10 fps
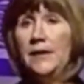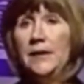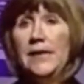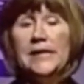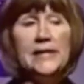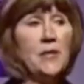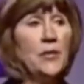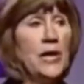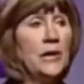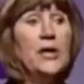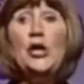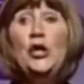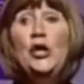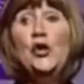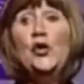Next time we got a
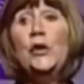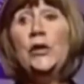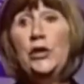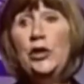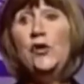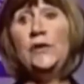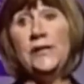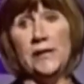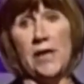new used